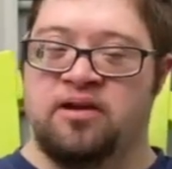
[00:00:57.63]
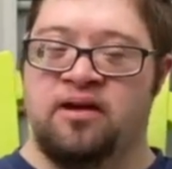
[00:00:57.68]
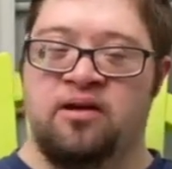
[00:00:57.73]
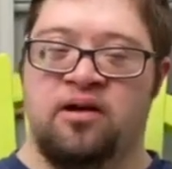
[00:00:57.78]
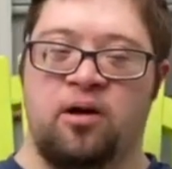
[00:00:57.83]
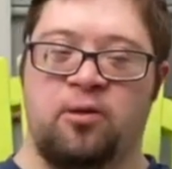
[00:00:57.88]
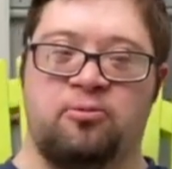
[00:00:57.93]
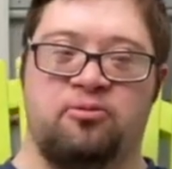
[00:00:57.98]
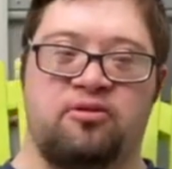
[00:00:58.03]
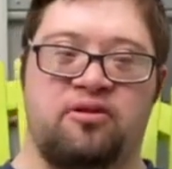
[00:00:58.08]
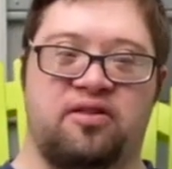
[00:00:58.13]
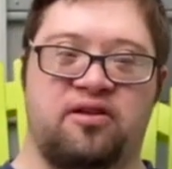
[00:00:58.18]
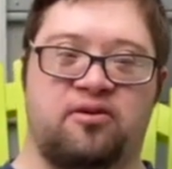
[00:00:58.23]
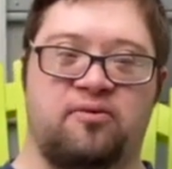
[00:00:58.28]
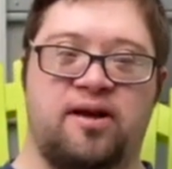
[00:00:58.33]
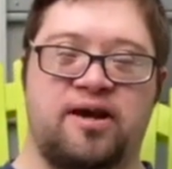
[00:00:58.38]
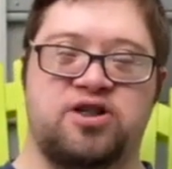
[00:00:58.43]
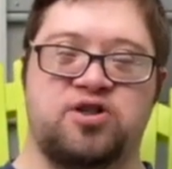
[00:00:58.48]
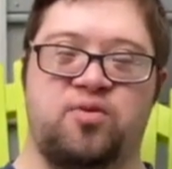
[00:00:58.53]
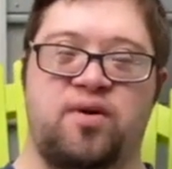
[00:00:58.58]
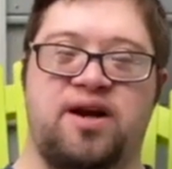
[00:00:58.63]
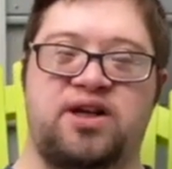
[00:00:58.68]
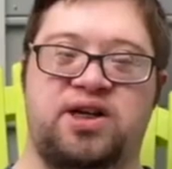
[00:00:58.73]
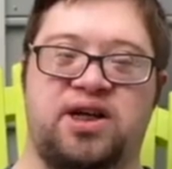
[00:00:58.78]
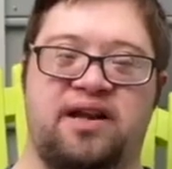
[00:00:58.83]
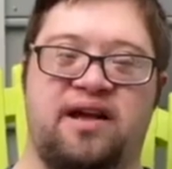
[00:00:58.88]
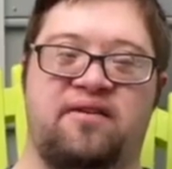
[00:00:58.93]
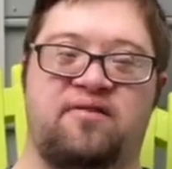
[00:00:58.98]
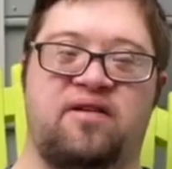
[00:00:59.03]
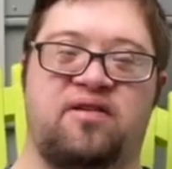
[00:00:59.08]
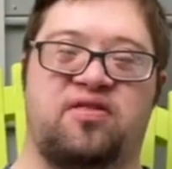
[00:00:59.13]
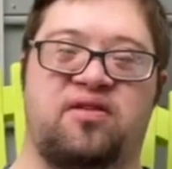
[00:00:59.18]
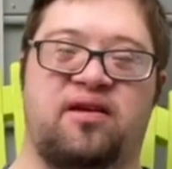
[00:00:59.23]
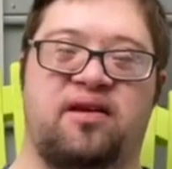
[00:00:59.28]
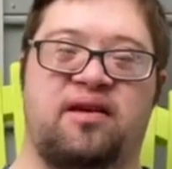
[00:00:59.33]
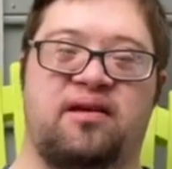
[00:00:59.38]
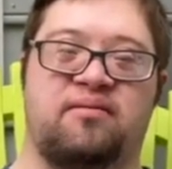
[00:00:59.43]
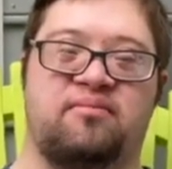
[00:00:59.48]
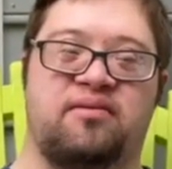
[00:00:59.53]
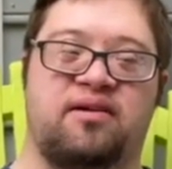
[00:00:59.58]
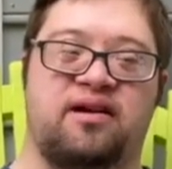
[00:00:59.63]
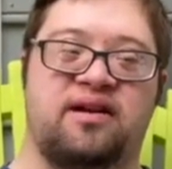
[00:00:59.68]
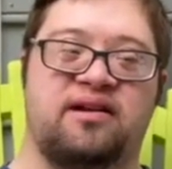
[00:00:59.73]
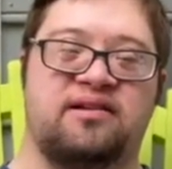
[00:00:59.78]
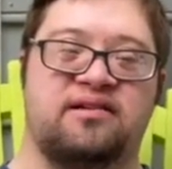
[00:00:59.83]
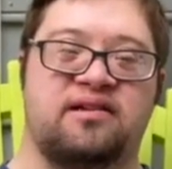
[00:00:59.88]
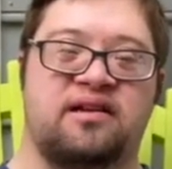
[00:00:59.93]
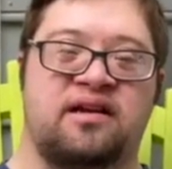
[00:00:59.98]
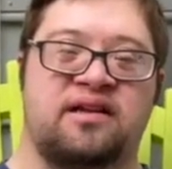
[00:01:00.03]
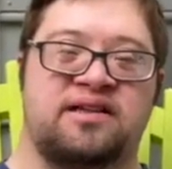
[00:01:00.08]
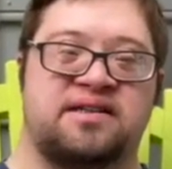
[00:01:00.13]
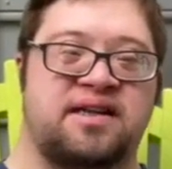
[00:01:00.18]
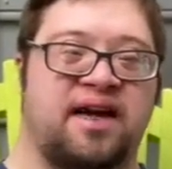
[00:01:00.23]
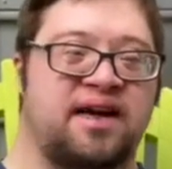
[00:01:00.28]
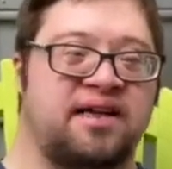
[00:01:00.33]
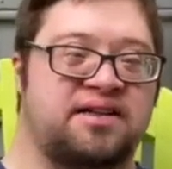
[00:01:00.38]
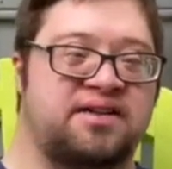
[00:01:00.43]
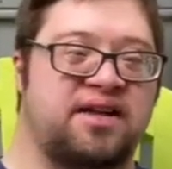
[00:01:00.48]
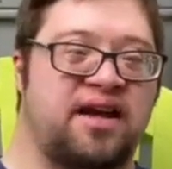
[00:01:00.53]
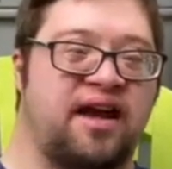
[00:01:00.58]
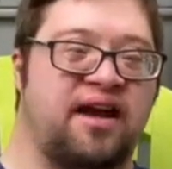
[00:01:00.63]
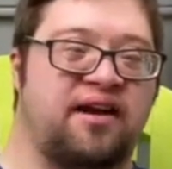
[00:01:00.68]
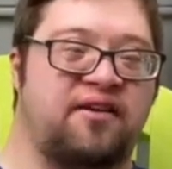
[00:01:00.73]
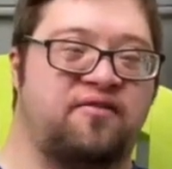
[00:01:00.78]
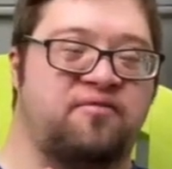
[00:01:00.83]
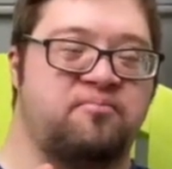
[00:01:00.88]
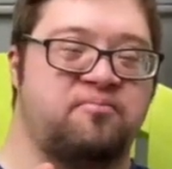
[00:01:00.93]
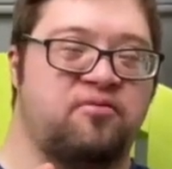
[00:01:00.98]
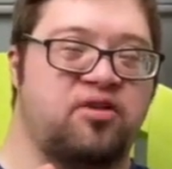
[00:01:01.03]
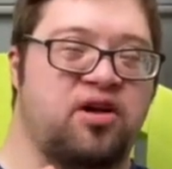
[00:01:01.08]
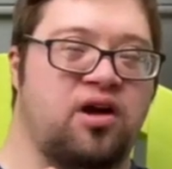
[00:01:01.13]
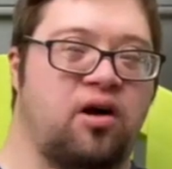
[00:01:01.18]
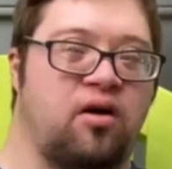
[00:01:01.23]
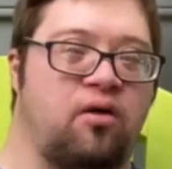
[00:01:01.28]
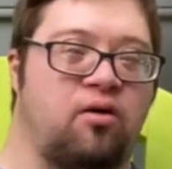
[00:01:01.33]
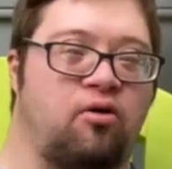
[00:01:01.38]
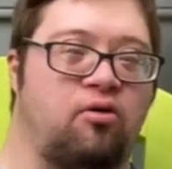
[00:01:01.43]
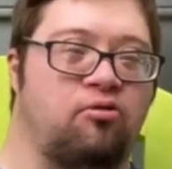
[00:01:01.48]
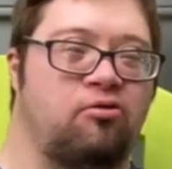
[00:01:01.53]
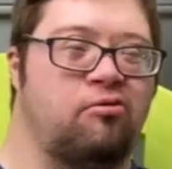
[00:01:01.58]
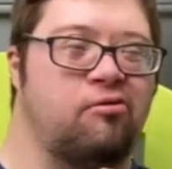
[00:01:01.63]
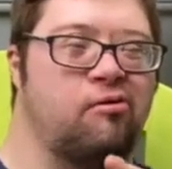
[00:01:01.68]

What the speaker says: Hope with the graduation and everything, but stay safe, y'all.